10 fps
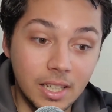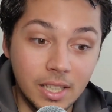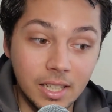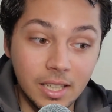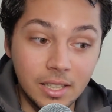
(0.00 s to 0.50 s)

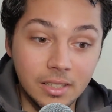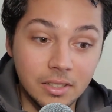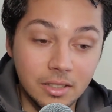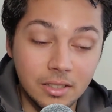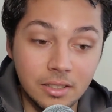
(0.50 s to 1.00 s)

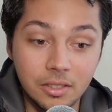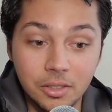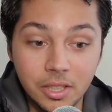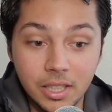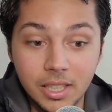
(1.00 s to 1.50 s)
and then
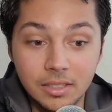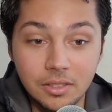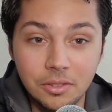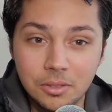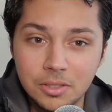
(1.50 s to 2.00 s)
they're going to get
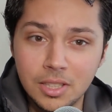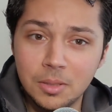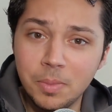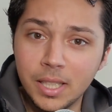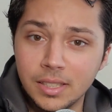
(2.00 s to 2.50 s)
the
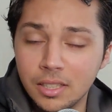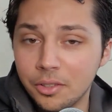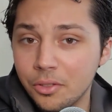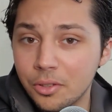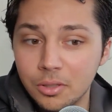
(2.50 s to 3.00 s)
13th pick and then
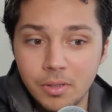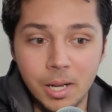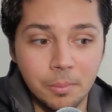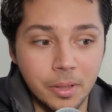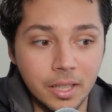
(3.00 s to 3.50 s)
a
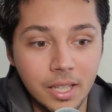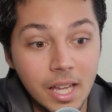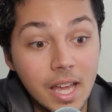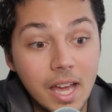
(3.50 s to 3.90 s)
third-round pick.